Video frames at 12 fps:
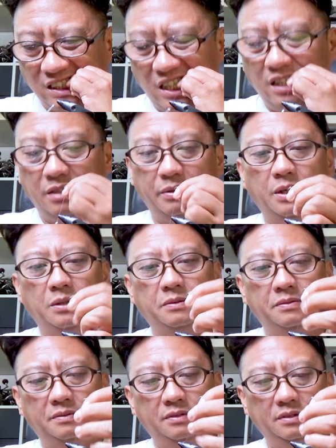there we go.
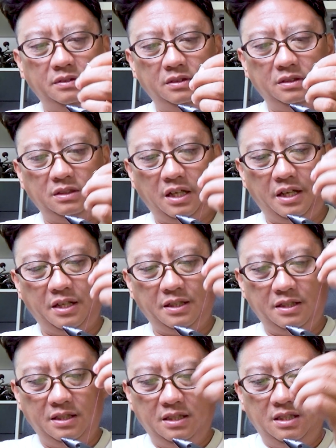Okay,
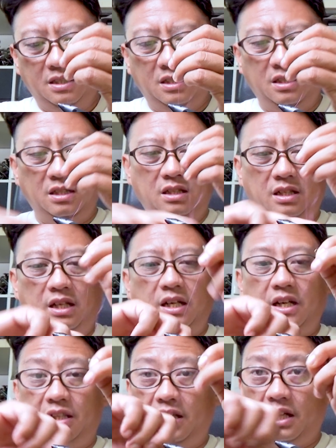then
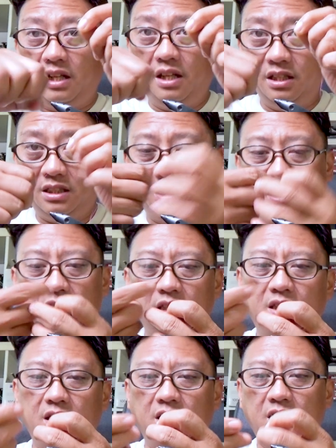I take this
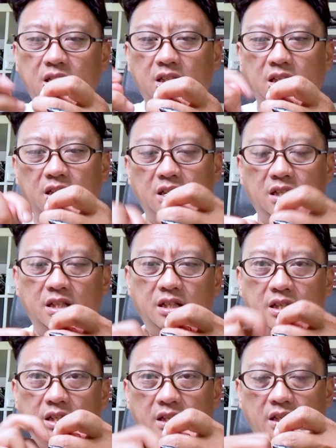
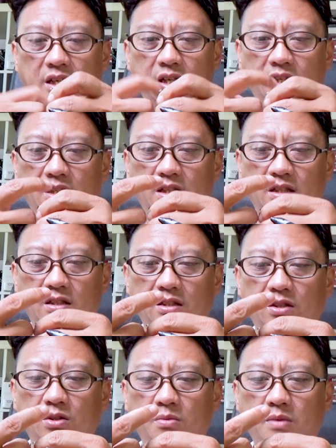and then
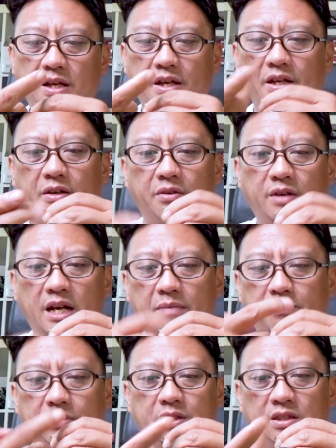do my
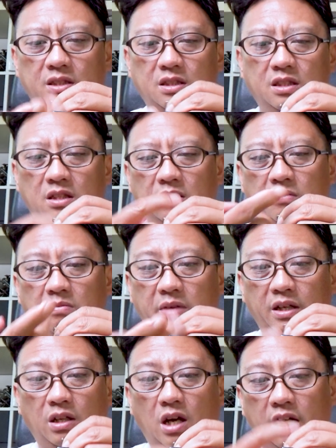wraps, my
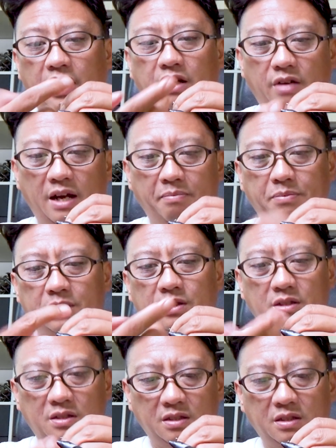locking wraps
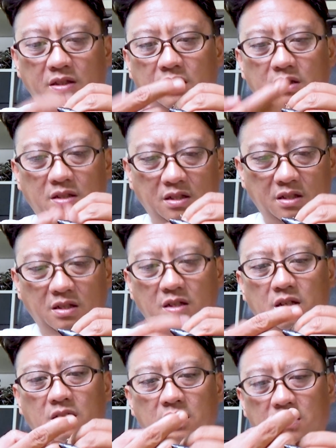
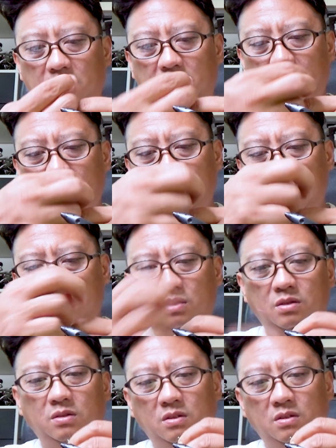like so,